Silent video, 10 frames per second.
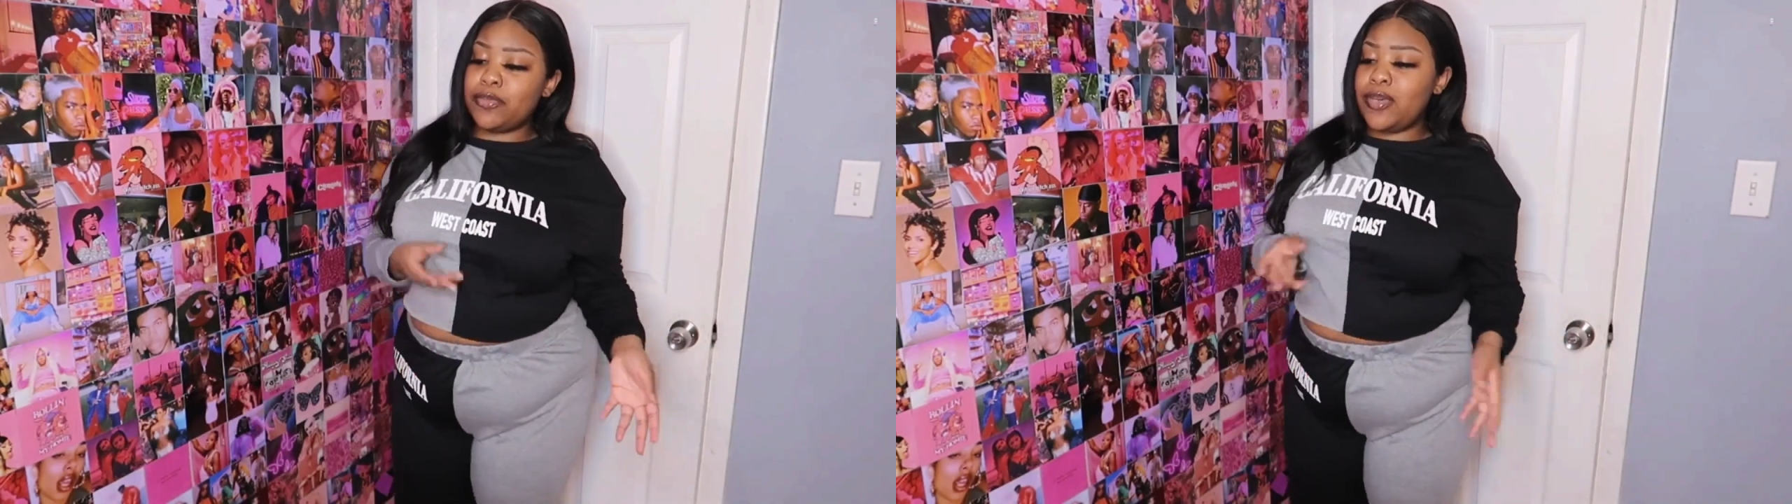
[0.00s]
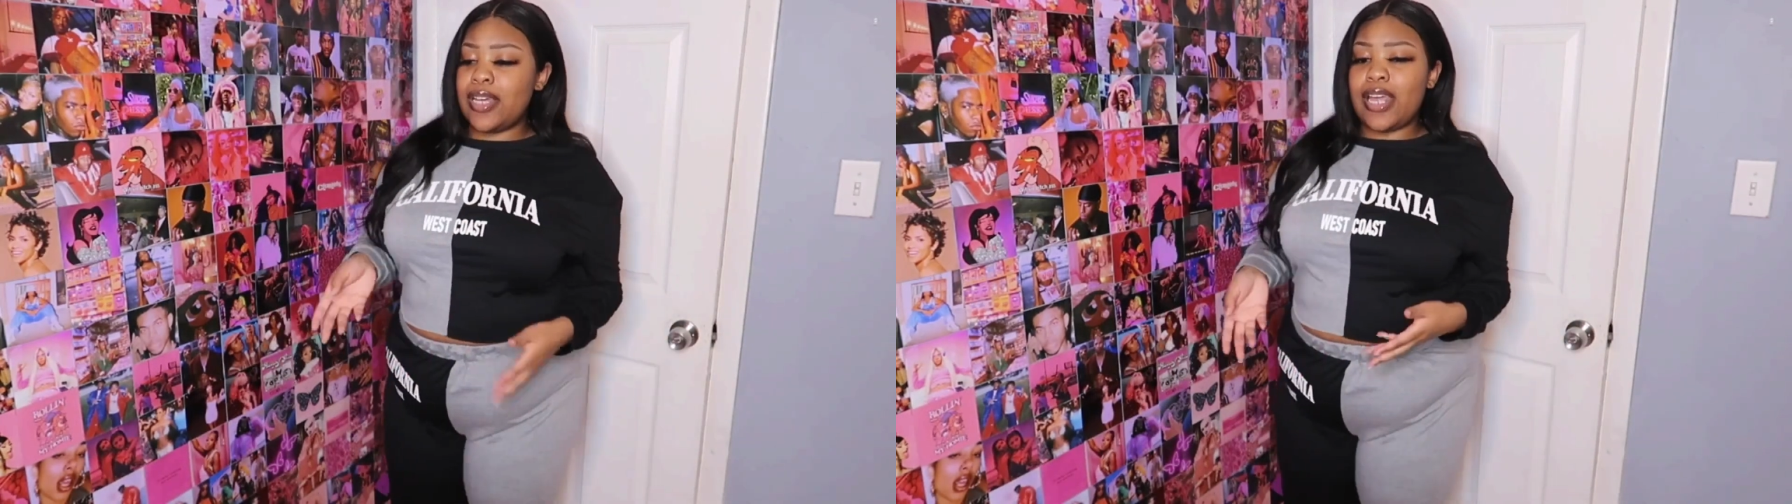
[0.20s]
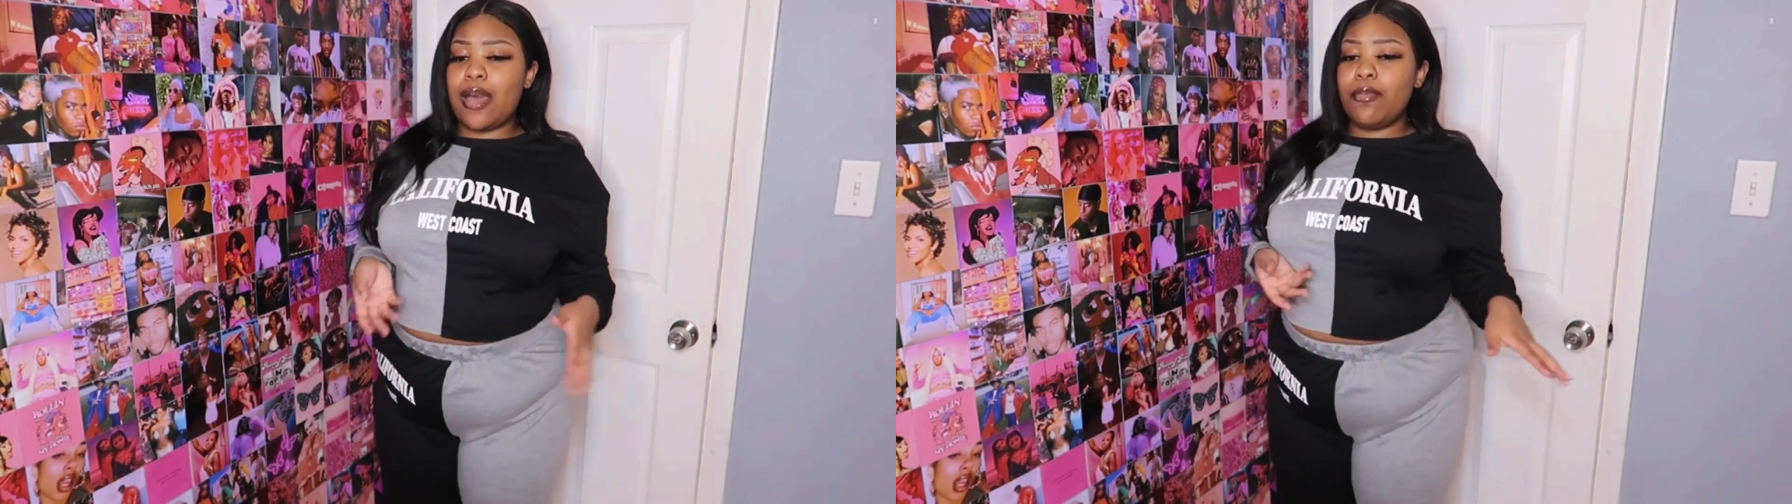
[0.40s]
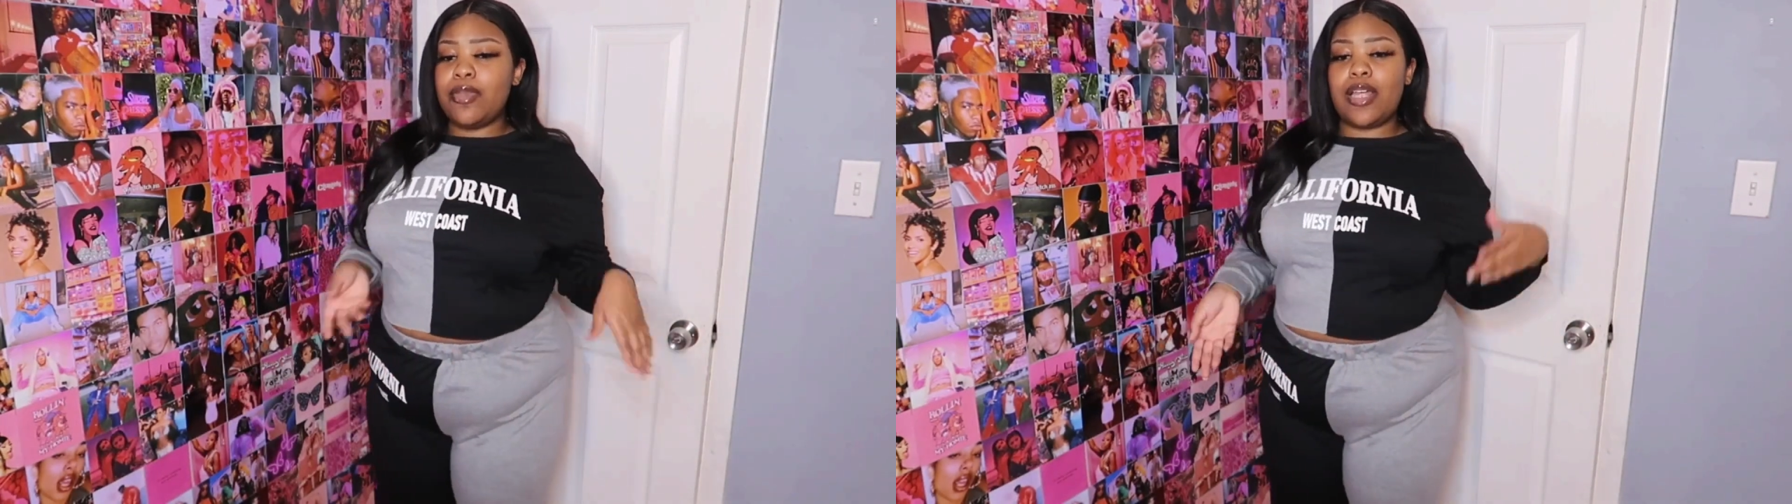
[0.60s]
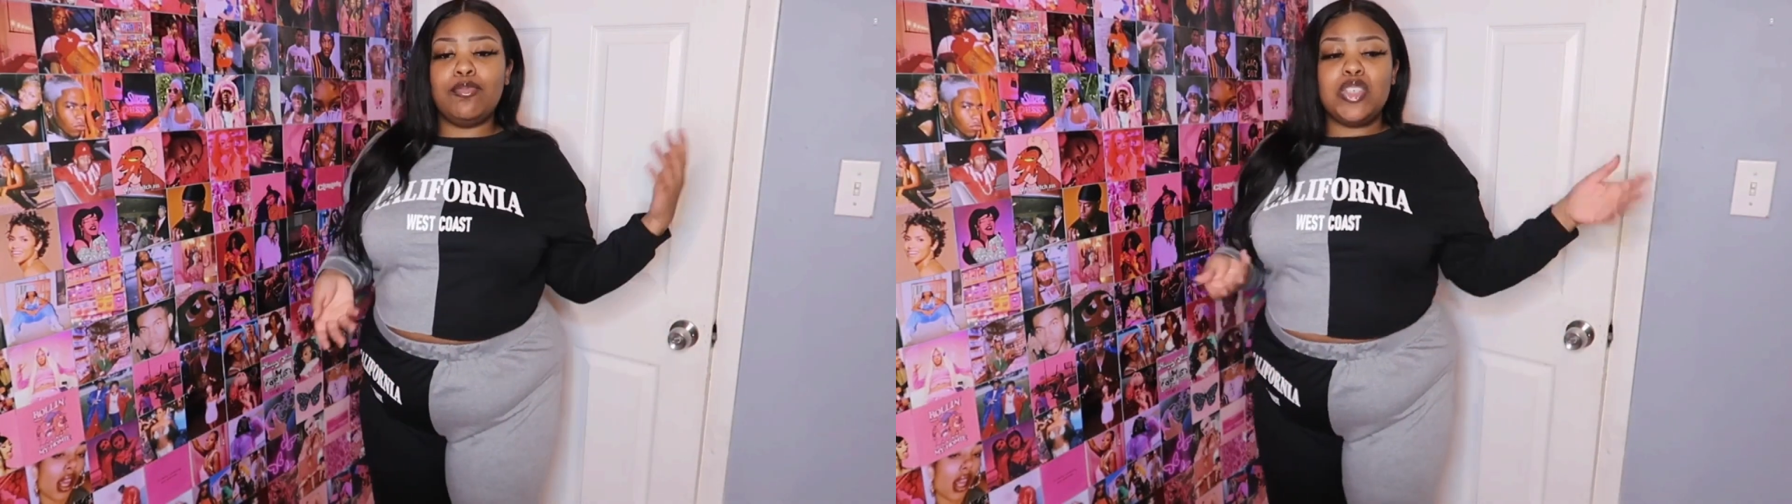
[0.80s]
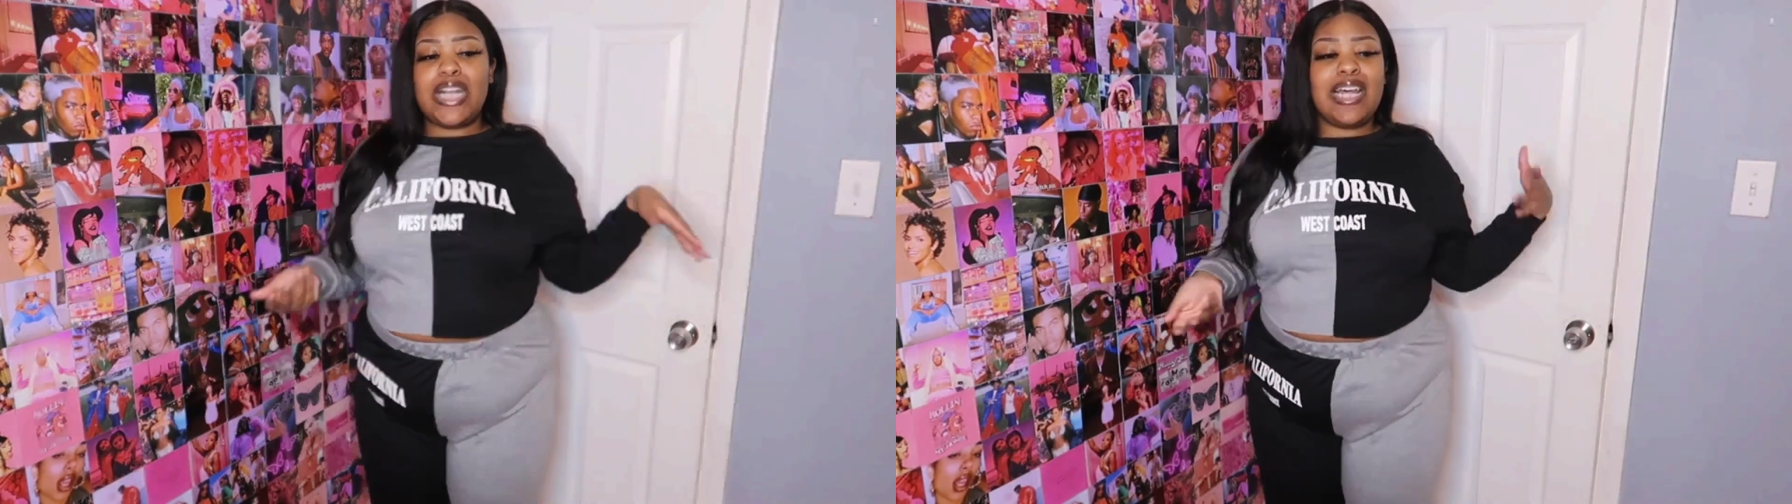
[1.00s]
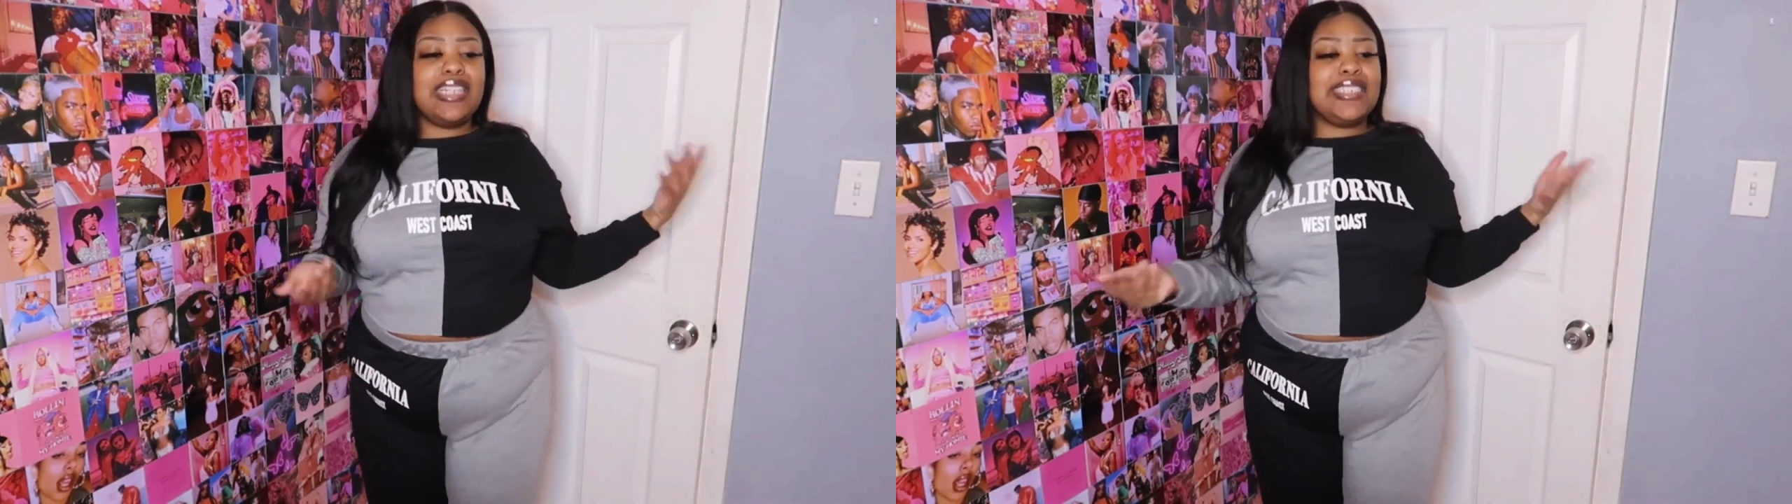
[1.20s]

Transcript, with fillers: but I'm trying to